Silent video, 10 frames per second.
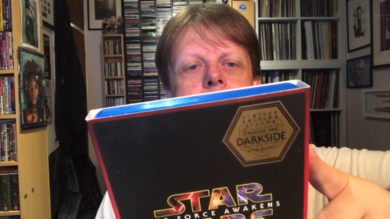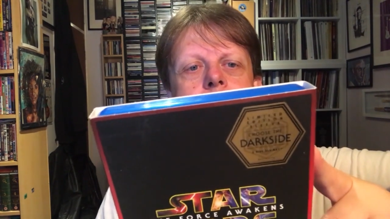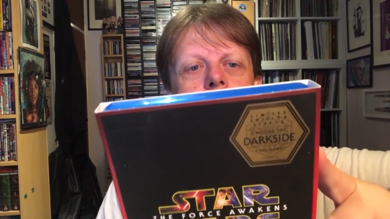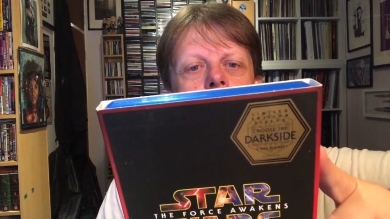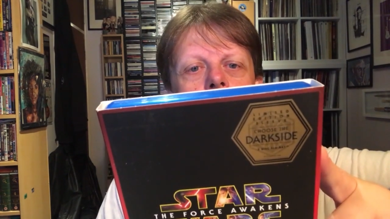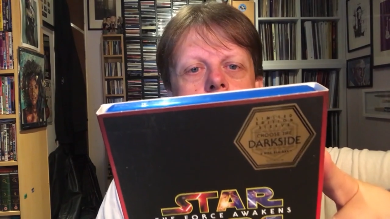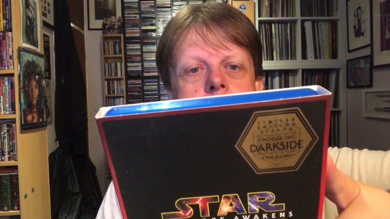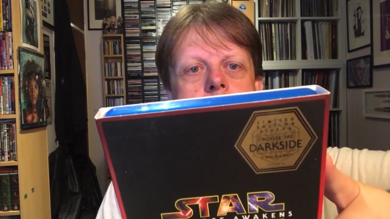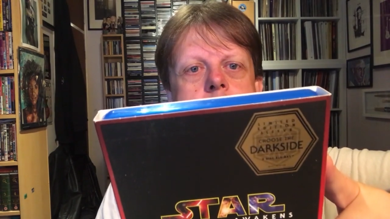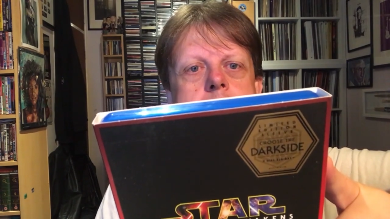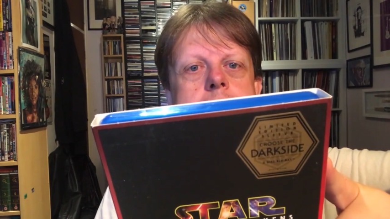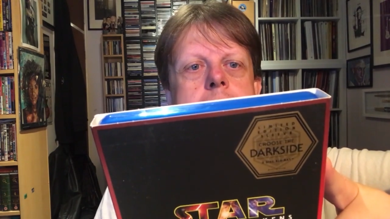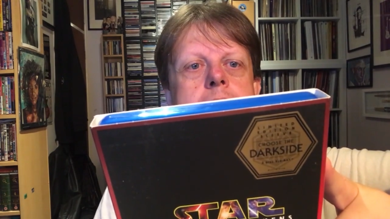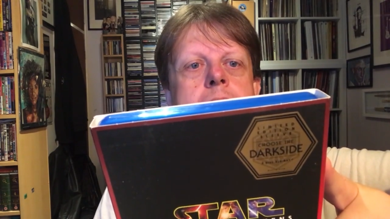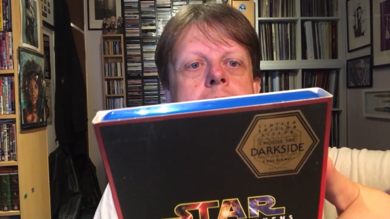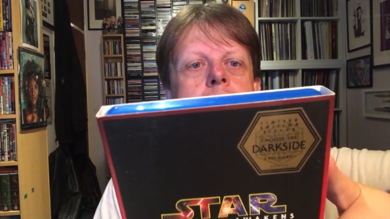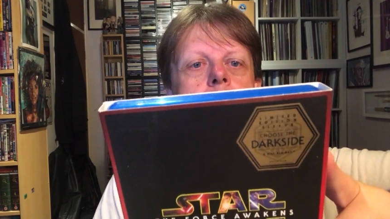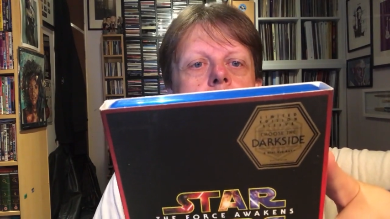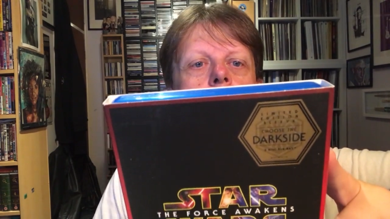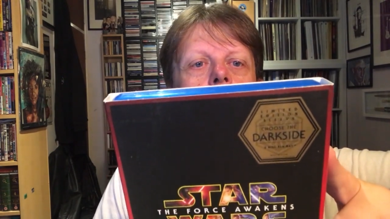
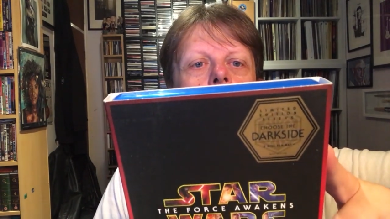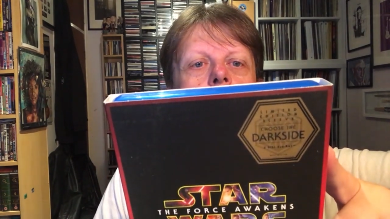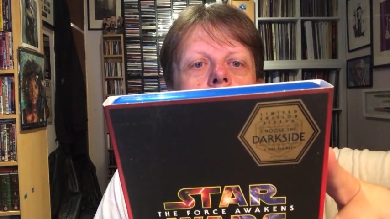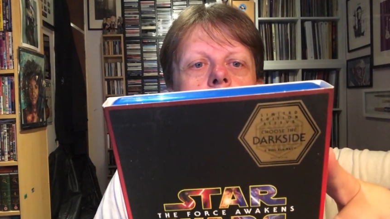Nobody speaks.